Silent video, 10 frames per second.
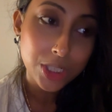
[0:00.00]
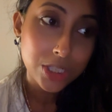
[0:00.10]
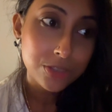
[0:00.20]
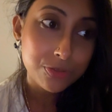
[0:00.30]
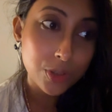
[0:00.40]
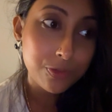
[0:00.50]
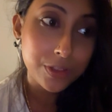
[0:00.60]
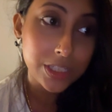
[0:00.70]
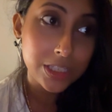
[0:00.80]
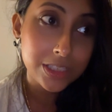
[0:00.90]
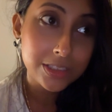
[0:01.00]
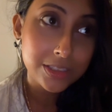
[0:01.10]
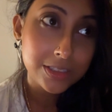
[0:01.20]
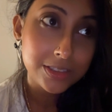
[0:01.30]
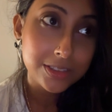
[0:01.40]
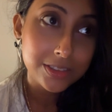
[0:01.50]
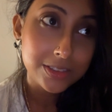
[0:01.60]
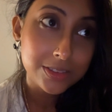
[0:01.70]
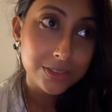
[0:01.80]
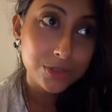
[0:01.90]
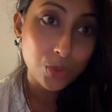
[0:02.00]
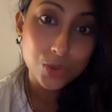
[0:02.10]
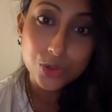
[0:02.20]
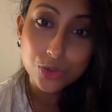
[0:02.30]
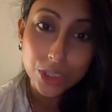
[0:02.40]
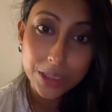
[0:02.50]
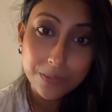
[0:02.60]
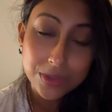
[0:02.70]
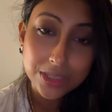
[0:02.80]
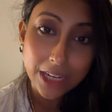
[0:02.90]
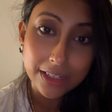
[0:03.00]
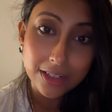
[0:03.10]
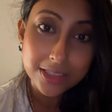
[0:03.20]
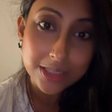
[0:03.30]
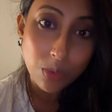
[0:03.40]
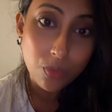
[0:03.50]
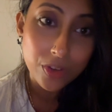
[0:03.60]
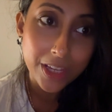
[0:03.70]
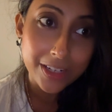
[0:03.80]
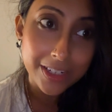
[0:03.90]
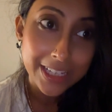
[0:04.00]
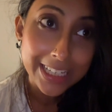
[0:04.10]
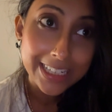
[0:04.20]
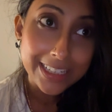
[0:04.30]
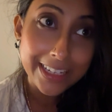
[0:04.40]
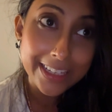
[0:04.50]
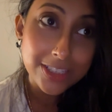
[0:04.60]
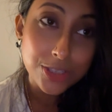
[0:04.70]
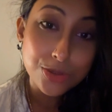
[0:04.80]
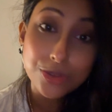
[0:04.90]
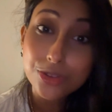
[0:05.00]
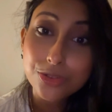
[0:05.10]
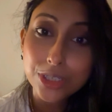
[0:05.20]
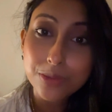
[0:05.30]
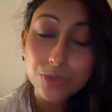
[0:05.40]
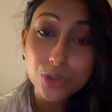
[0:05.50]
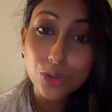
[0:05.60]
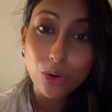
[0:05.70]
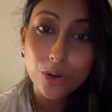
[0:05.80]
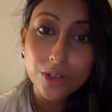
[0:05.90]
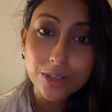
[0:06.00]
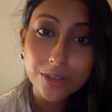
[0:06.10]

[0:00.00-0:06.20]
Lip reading: fulfill those dreams that are somewhere linked to the dreams your